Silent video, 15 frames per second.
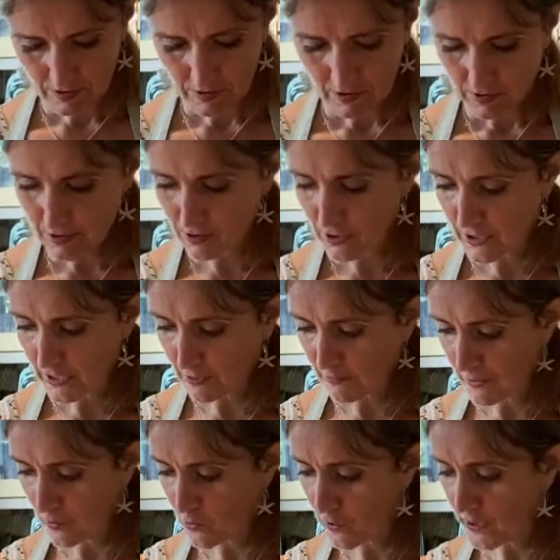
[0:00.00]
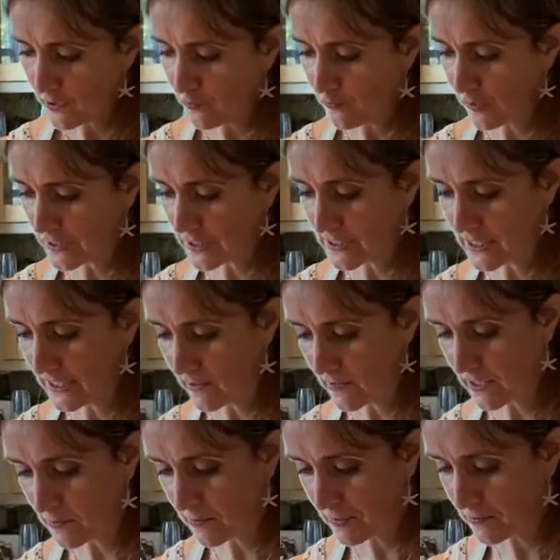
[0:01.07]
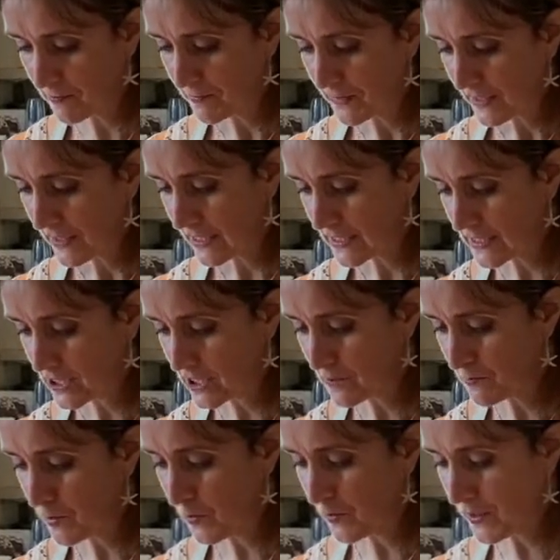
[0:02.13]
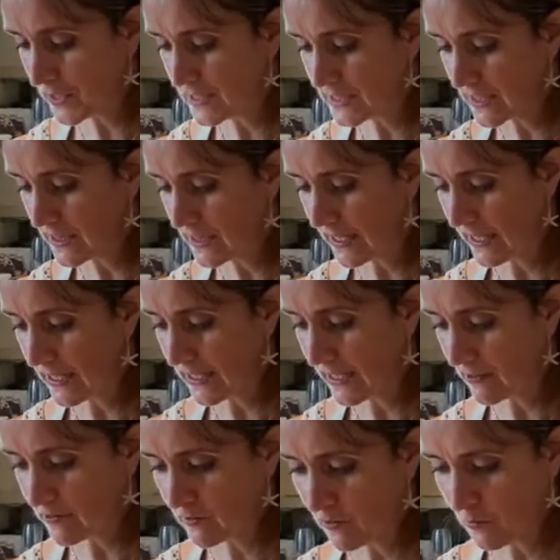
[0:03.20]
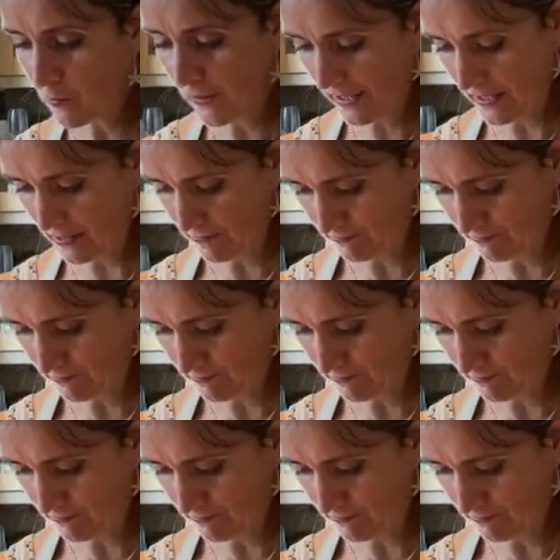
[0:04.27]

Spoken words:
Oh, you get me all in a fluster now, Annabelle. Let's just put those in there, out of the way.